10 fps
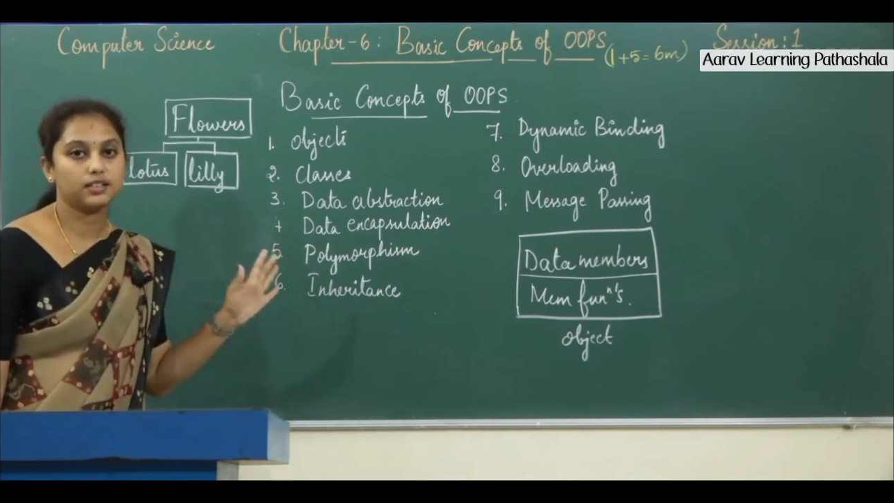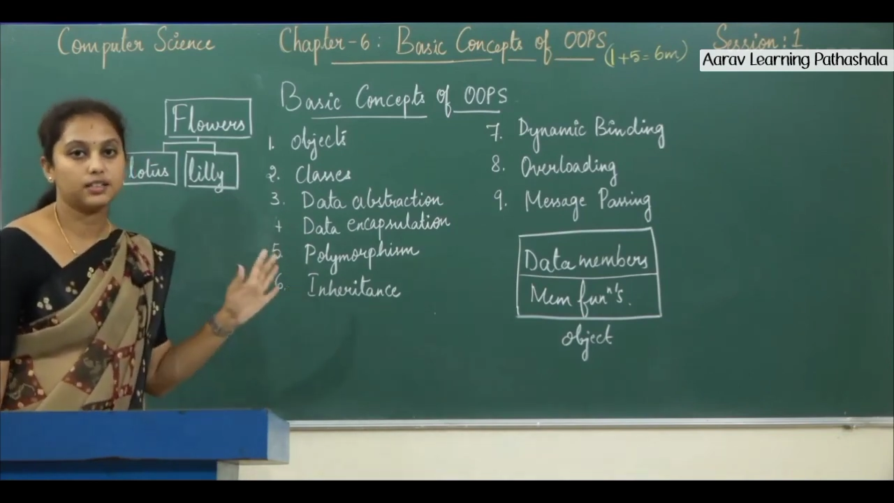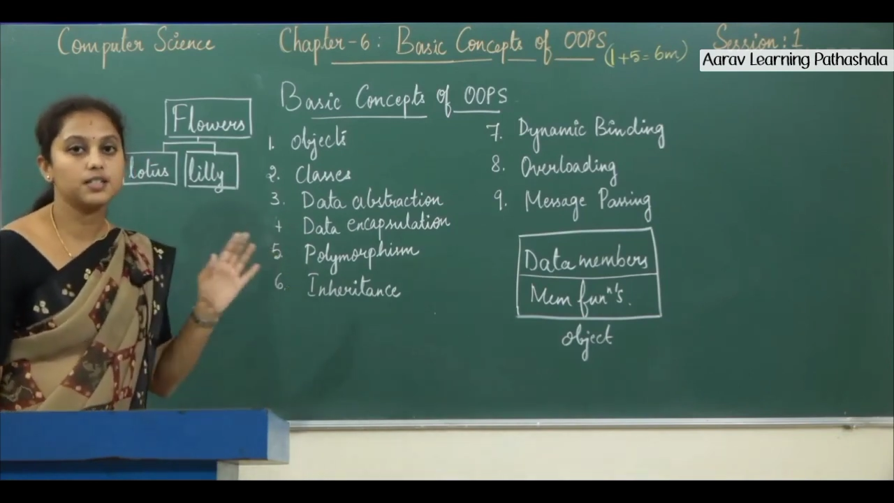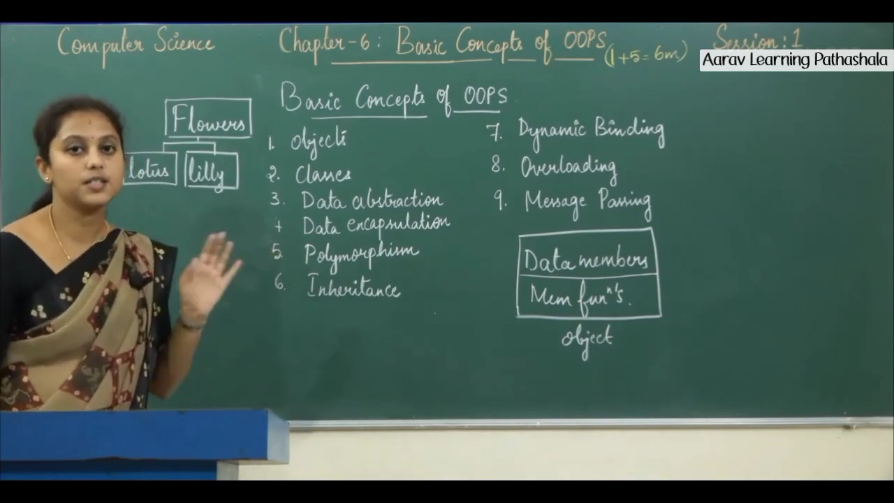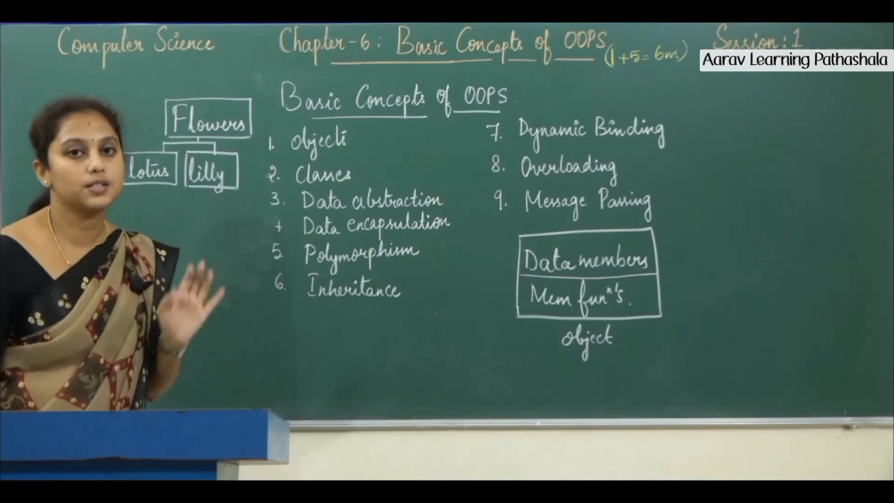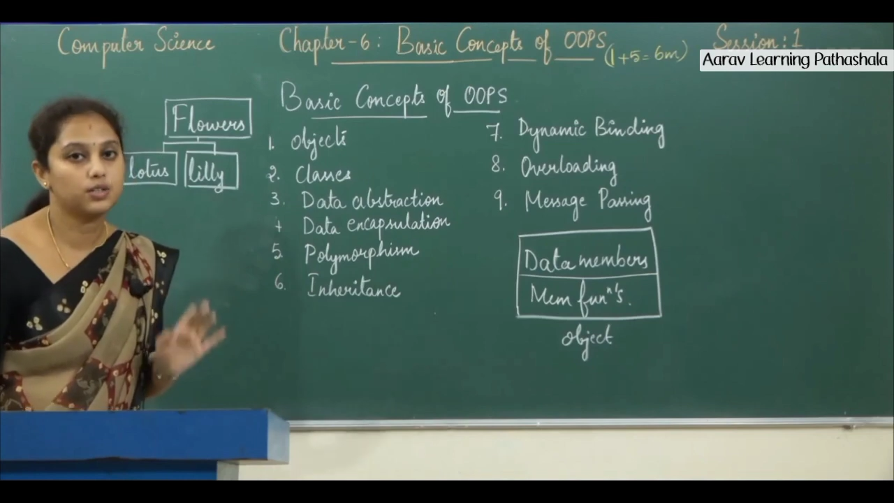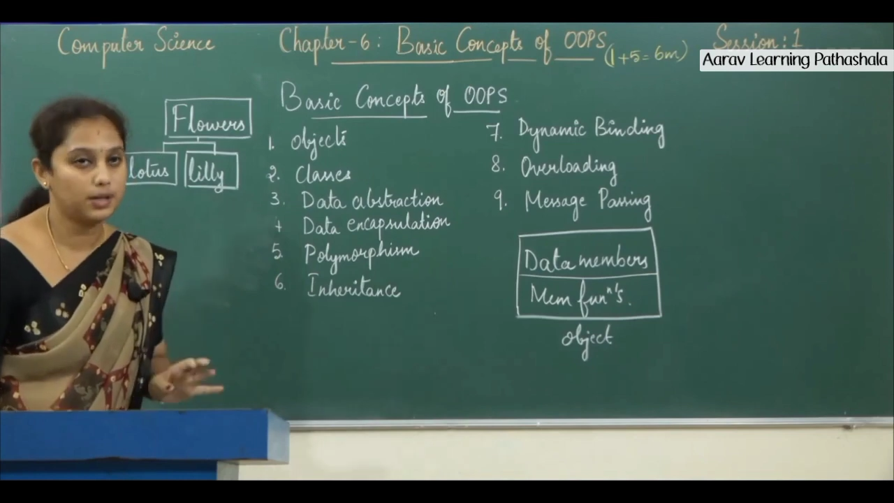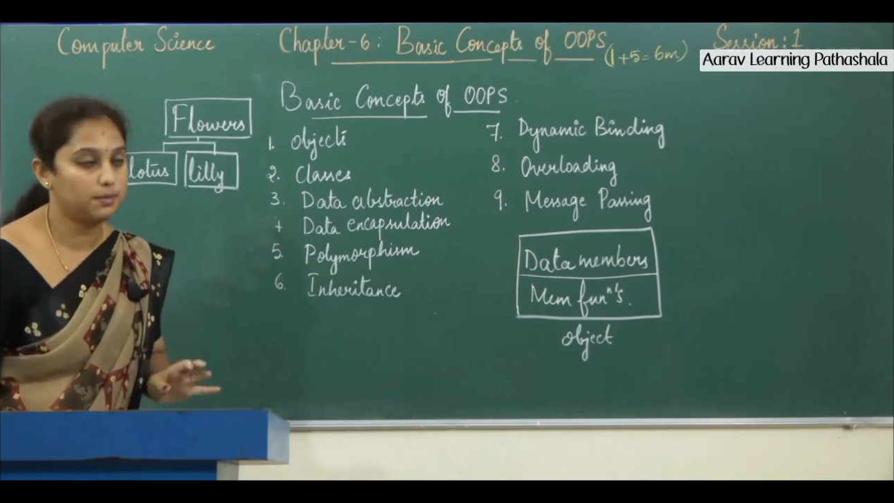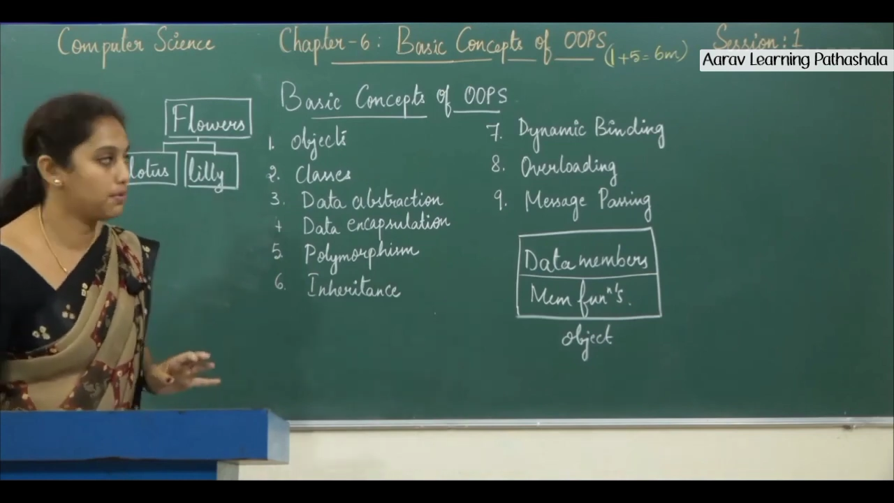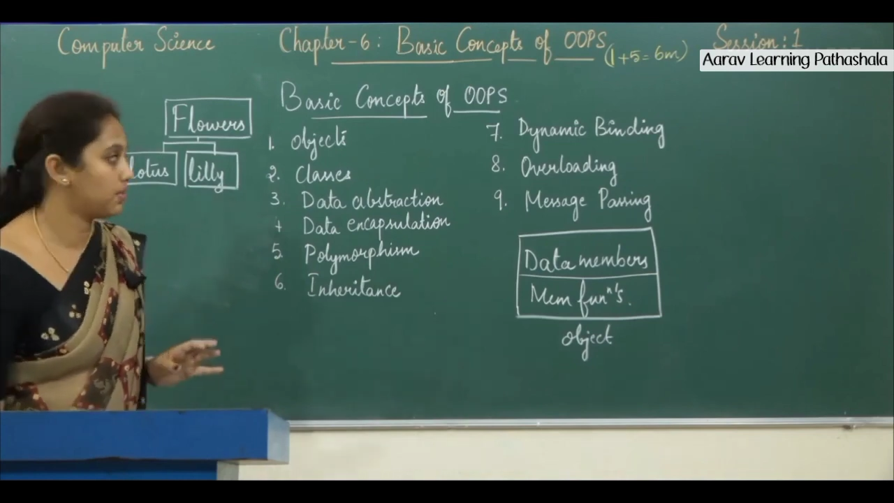and its
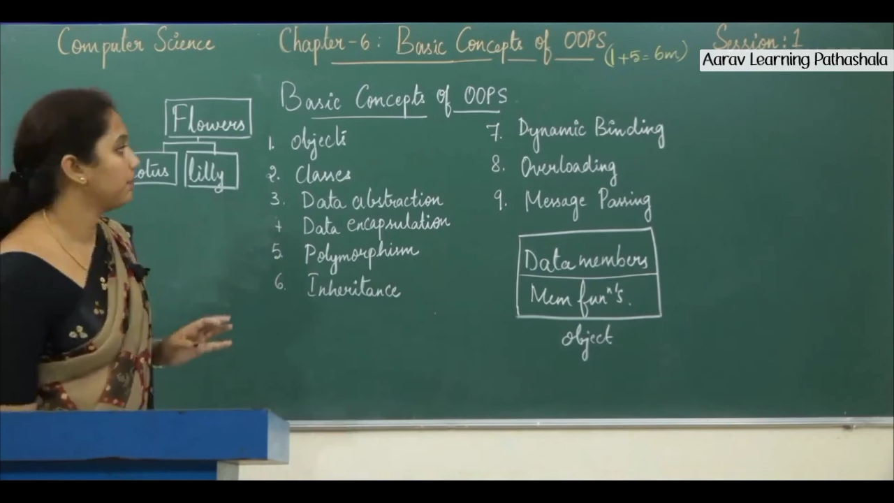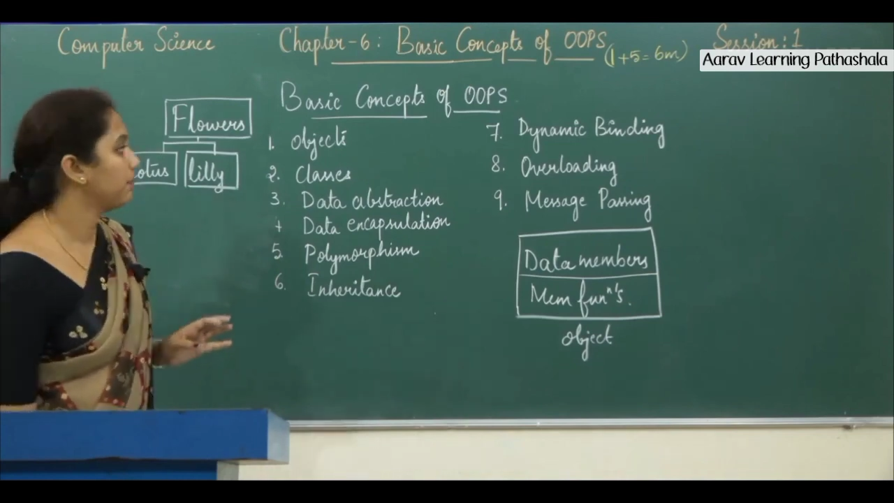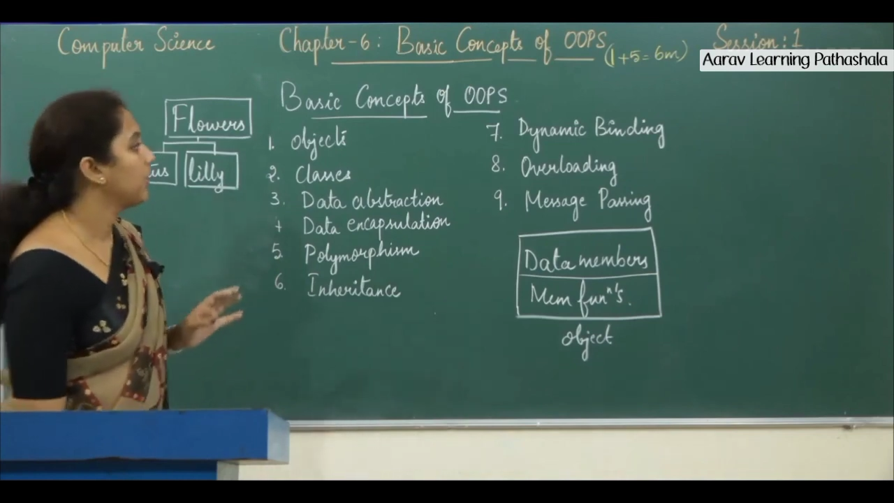types.